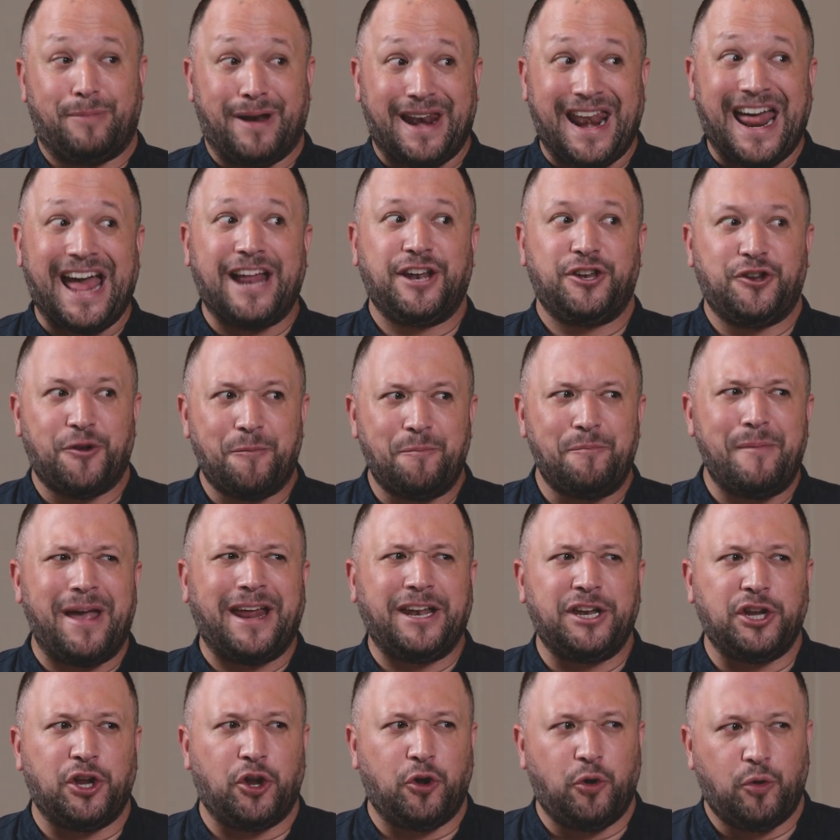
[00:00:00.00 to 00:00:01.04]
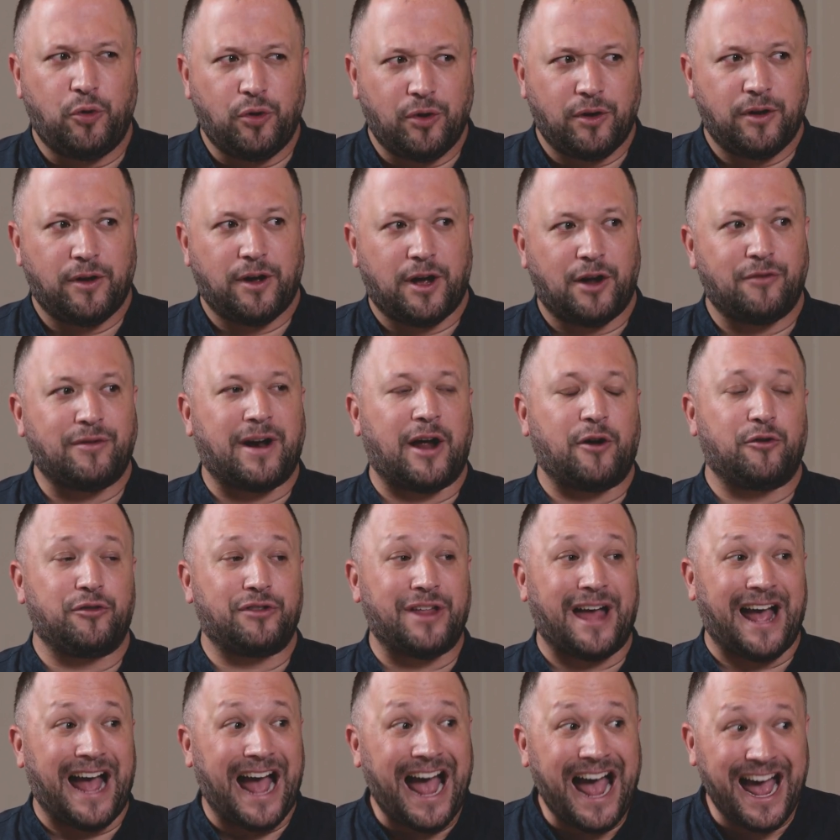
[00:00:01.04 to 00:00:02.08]
plan your menu around
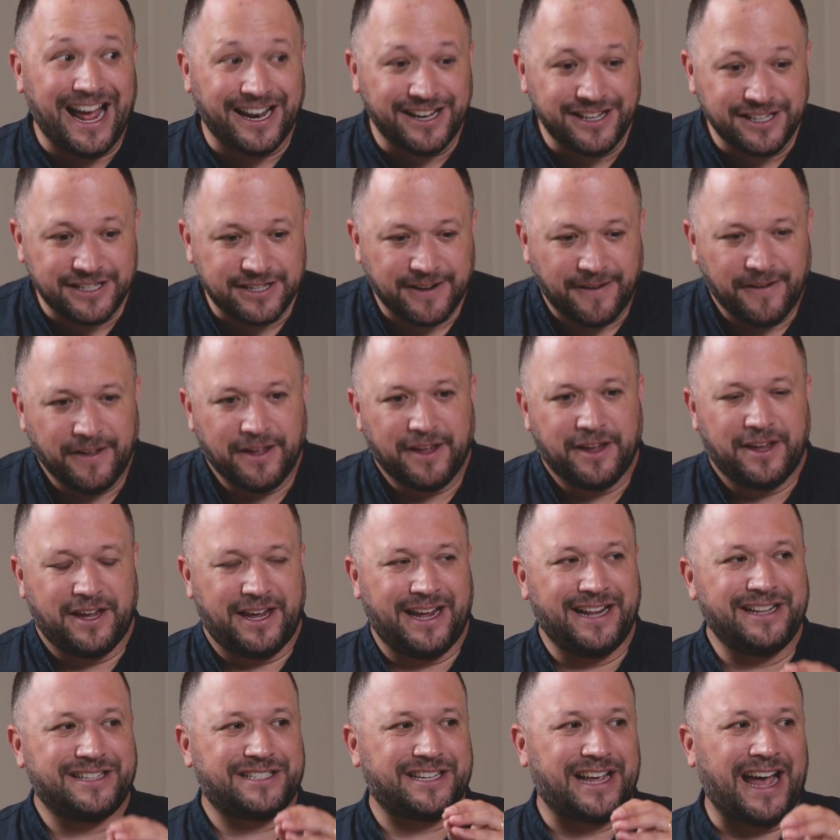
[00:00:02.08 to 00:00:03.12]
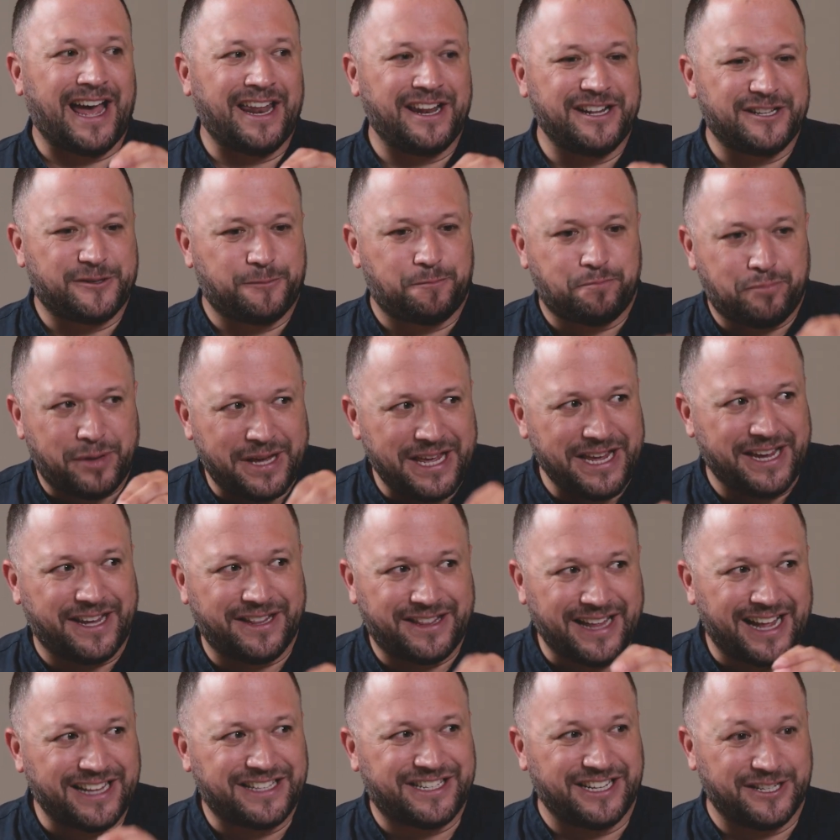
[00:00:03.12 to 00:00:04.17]
that, and it's at its peak.
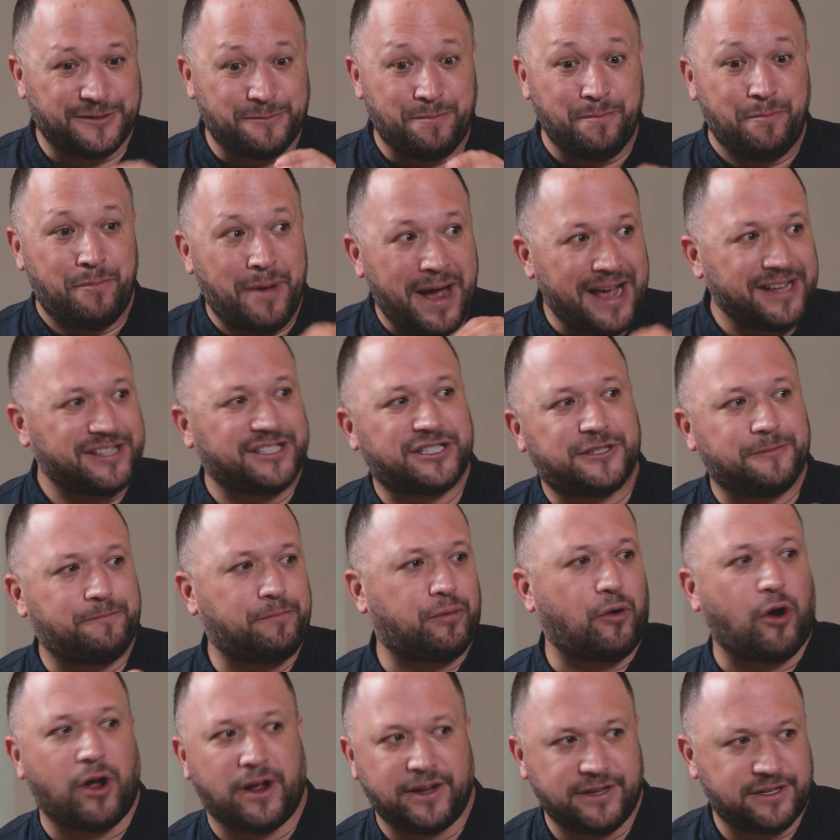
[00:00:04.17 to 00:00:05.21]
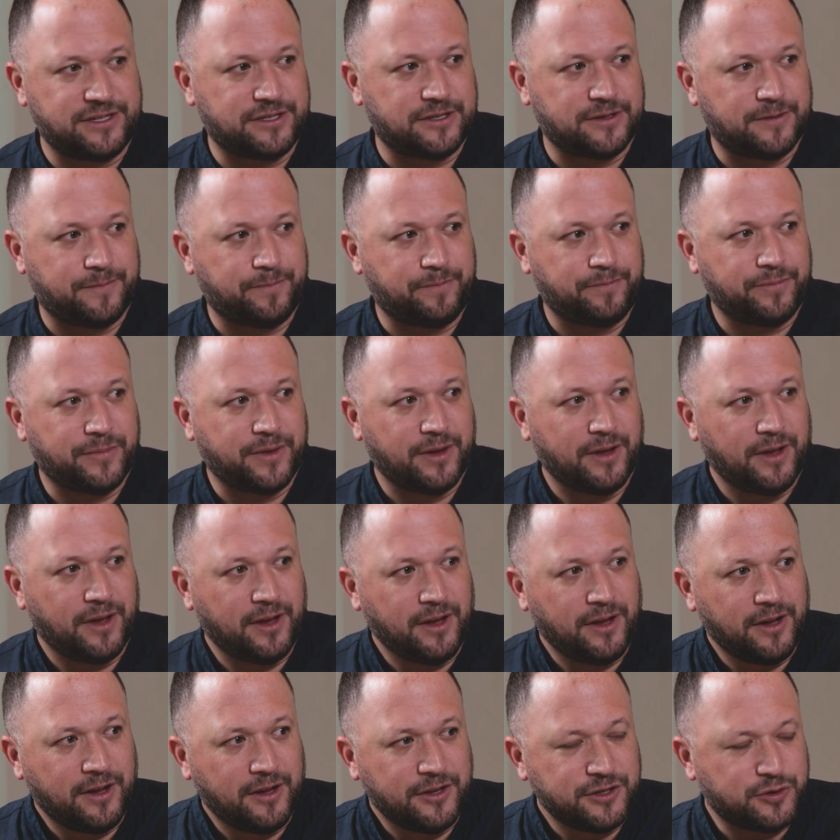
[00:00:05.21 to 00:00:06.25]
That's its best price.
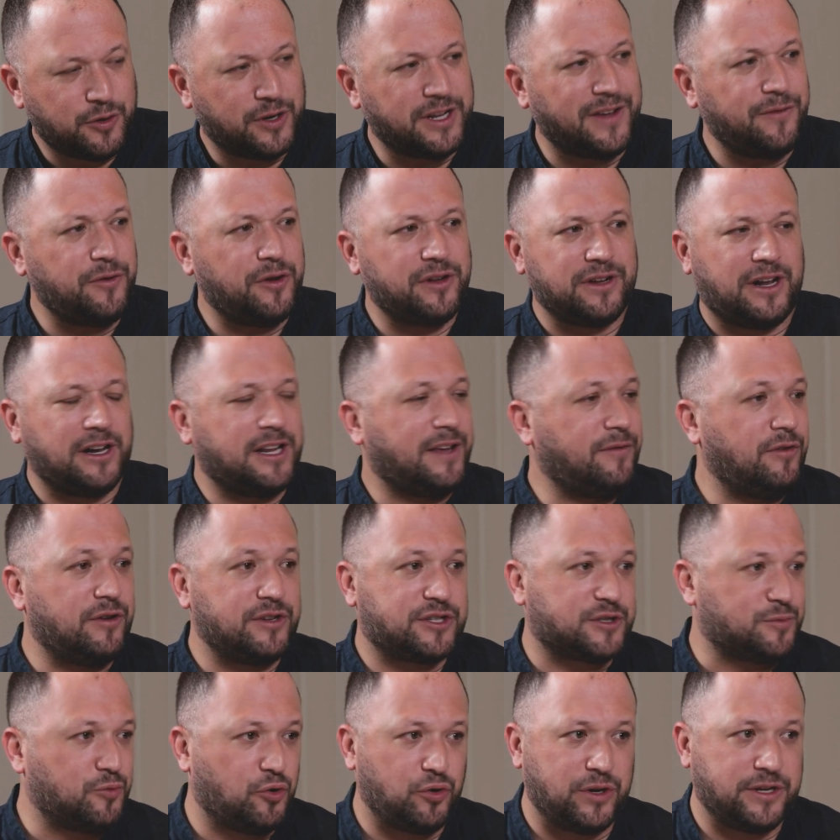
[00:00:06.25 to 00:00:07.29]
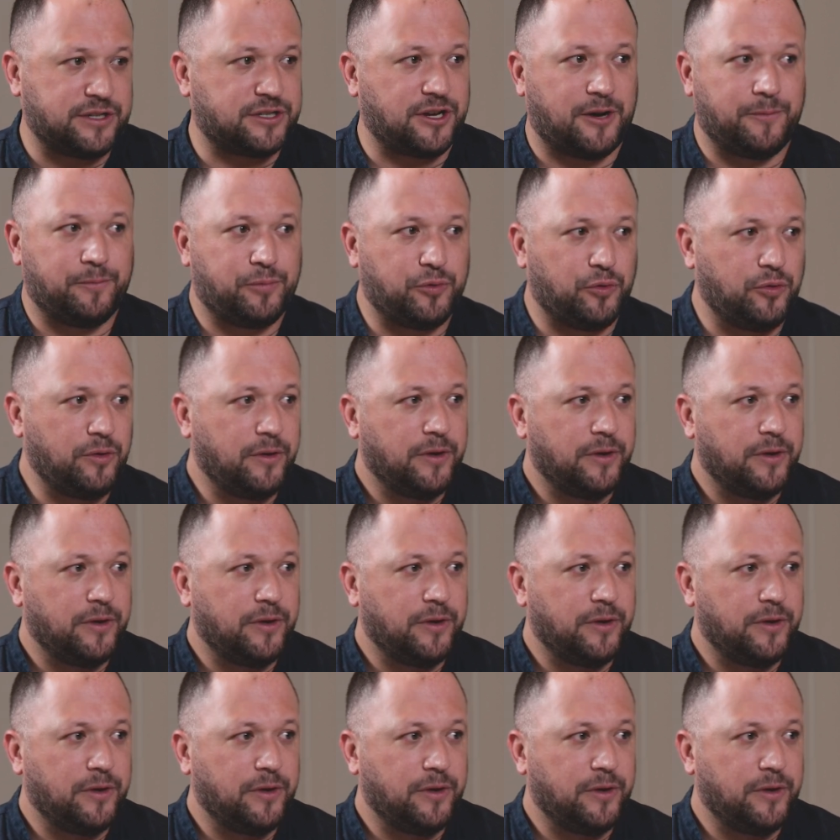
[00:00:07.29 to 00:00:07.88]
So I'll give you a small example.